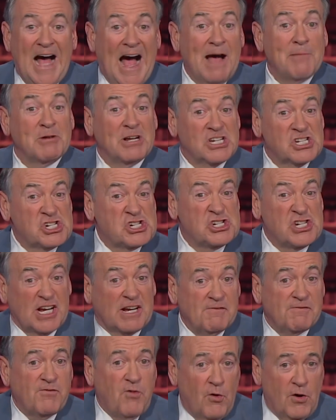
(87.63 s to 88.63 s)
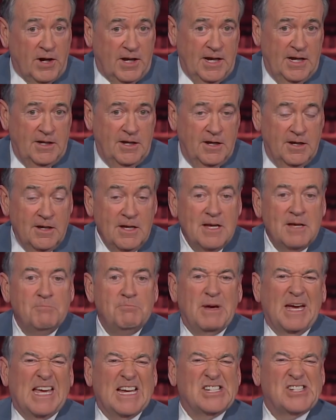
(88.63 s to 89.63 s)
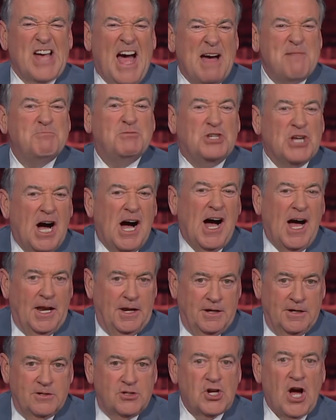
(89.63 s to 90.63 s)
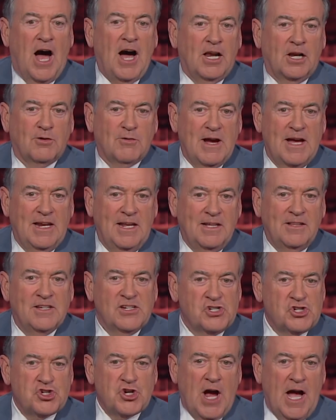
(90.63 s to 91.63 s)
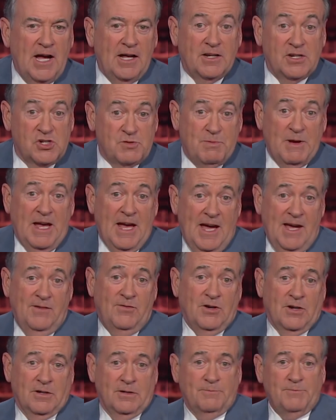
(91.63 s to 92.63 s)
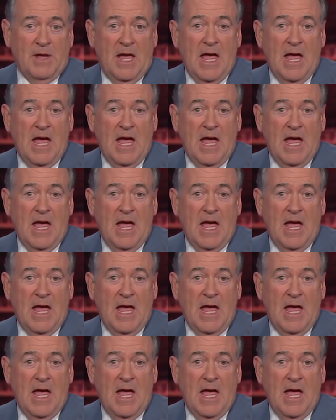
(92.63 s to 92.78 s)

I'm going to stick a fork in you because I'm done tolerating this childish behavior.